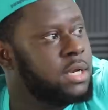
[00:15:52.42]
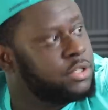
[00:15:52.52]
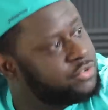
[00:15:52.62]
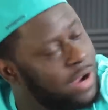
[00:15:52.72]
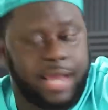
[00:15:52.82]

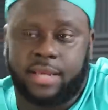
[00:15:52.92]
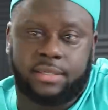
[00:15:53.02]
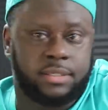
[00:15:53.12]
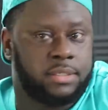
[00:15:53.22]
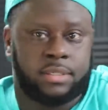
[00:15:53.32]

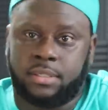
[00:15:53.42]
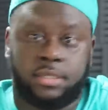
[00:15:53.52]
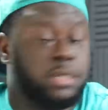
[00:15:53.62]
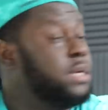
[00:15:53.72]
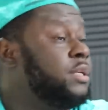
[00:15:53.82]
hold on,
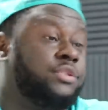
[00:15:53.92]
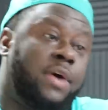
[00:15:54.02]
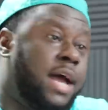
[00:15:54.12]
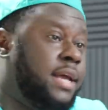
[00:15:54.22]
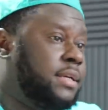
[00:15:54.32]

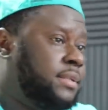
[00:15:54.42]
hold on.